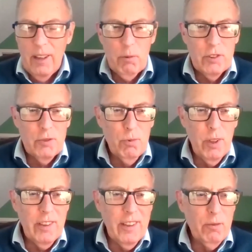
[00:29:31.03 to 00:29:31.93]
That was
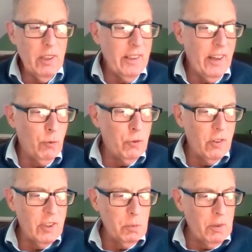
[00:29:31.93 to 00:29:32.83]
really, really
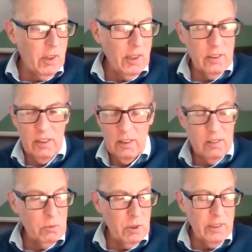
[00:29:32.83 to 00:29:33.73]
helpful. It's been hard
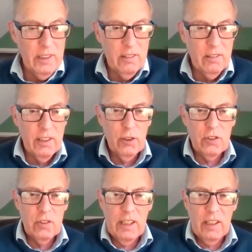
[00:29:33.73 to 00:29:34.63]
to really
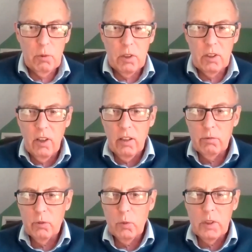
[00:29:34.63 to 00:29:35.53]
understand
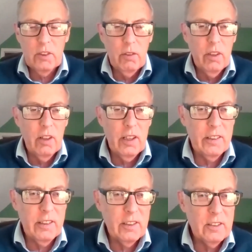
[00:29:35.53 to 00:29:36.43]
what's going on
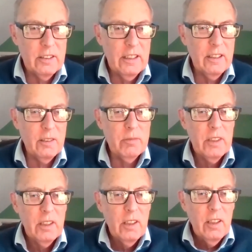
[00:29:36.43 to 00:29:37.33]
in this.
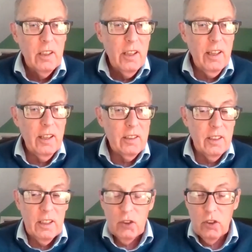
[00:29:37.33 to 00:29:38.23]
And
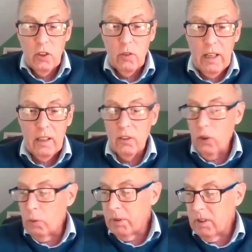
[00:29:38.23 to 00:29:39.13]
so I'll
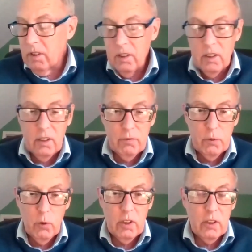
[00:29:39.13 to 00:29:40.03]
open the
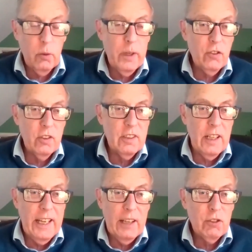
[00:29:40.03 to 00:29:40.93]
floor to questions.
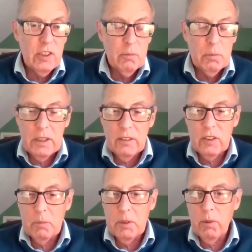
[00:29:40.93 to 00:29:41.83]
I have some, but if
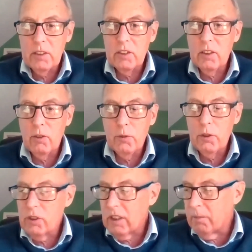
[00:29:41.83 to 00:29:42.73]
somebody wants to go
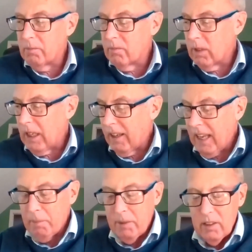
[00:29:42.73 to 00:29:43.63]
first, I'm
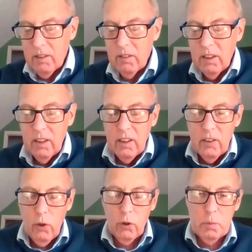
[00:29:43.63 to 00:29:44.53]
happy to
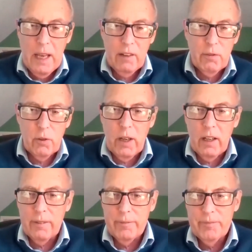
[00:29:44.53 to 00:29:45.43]
hold back for a
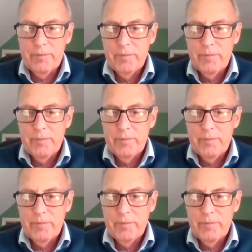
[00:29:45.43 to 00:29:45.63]
while.